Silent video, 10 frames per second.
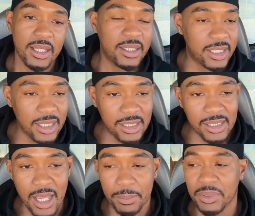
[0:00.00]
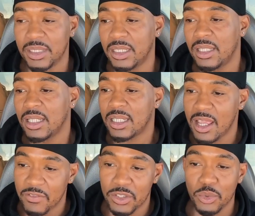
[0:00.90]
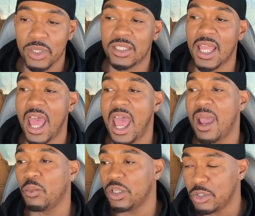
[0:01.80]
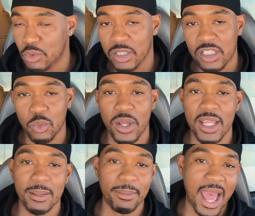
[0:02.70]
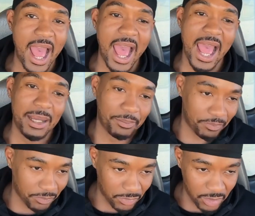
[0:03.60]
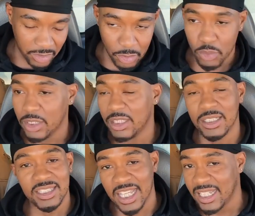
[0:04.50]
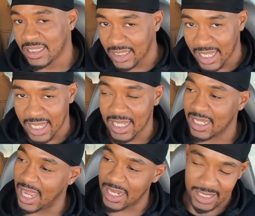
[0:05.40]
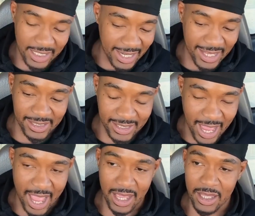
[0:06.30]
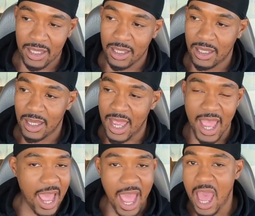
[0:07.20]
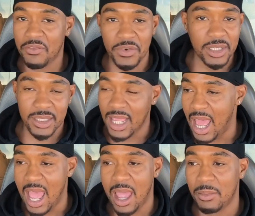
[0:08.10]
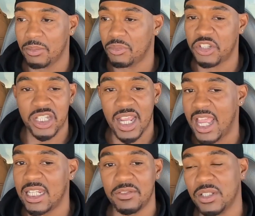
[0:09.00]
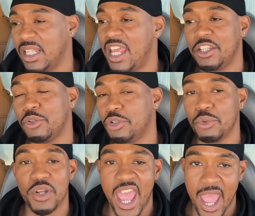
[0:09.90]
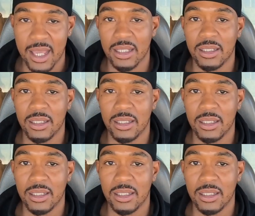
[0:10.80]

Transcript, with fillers: She simply giving you a time when you could swing by, do the little thing thing, and then that's that. And half of the time, she ain't even letting you do that.